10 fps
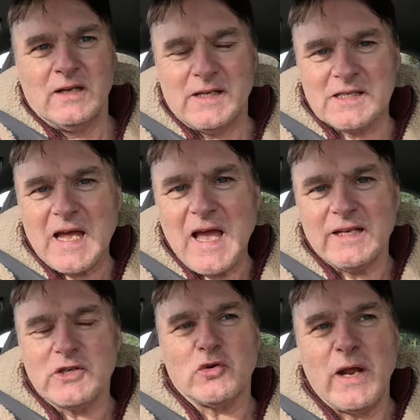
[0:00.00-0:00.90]
the
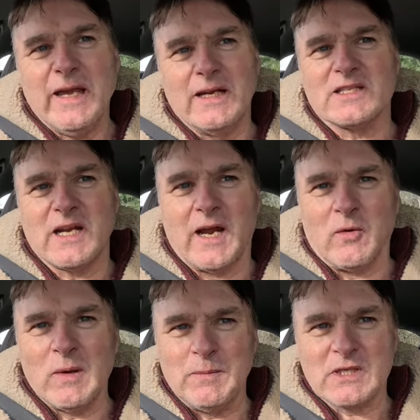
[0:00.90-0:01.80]
Táin trail is
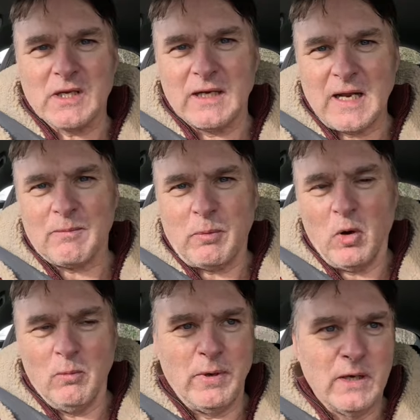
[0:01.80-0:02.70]
there right beside that
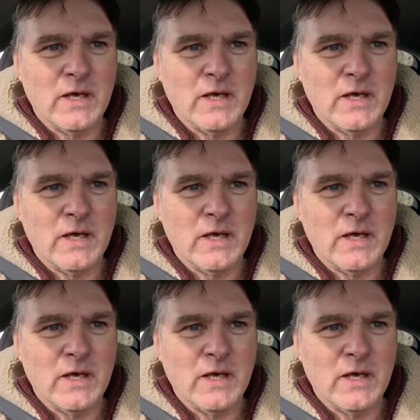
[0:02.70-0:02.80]
pub